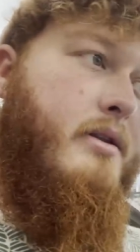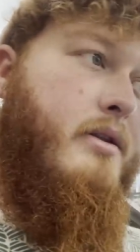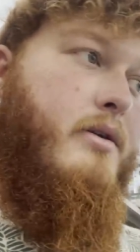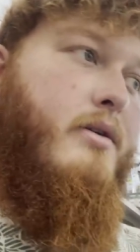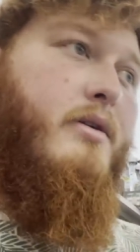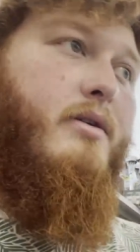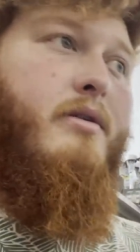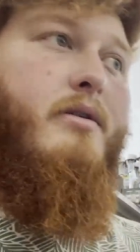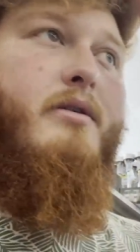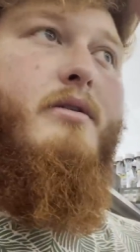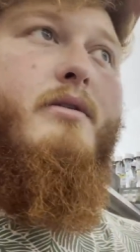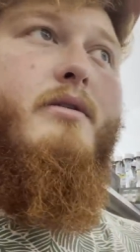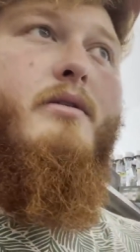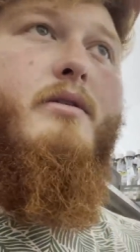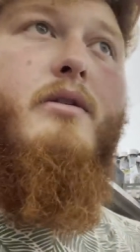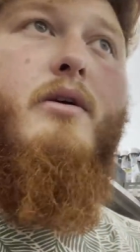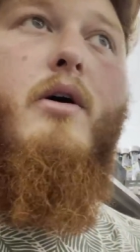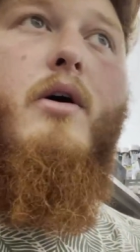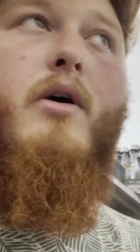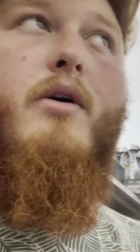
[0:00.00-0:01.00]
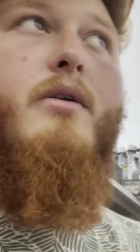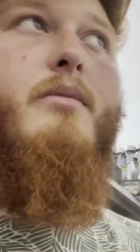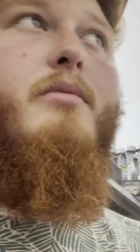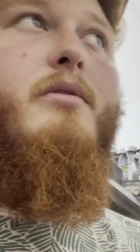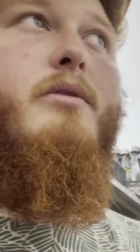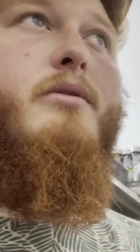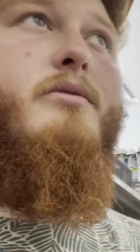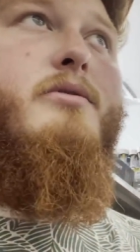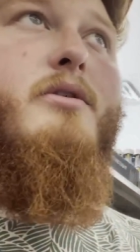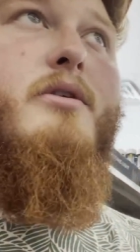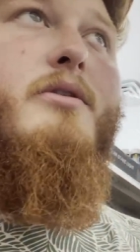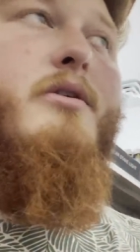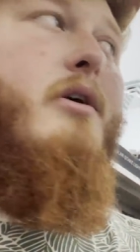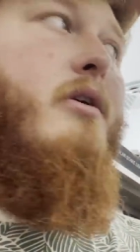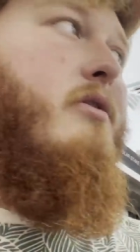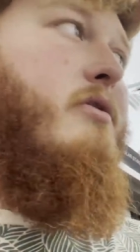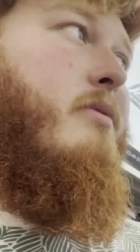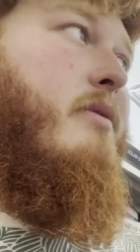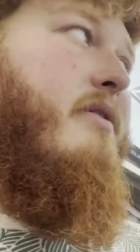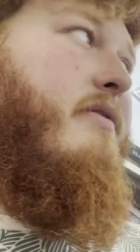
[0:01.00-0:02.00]
learn all the balloons are
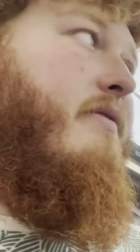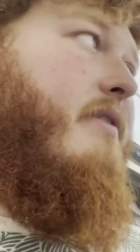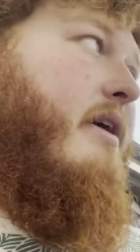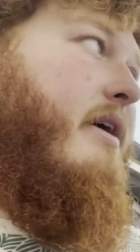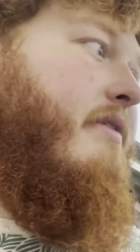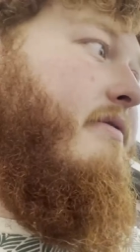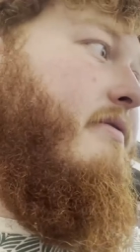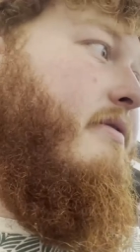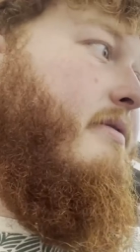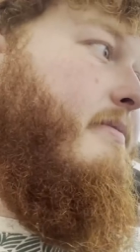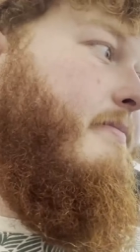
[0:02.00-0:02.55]
$1.25,